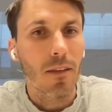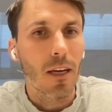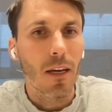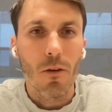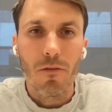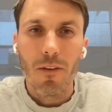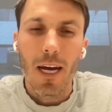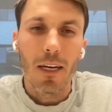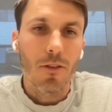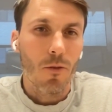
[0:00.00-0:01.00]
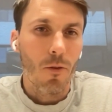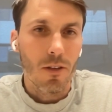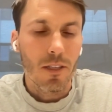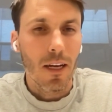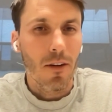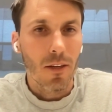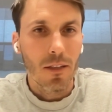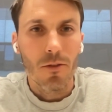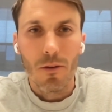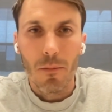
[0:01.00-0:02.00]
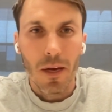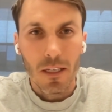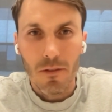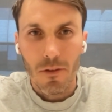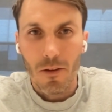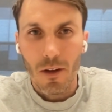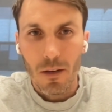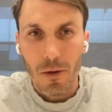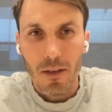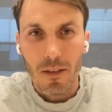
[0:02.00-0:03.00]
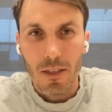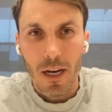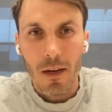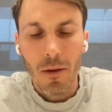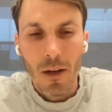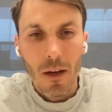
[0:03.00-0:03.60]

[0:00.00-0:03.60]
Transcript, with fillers: They can go fast or settle into a pace for a long period of time.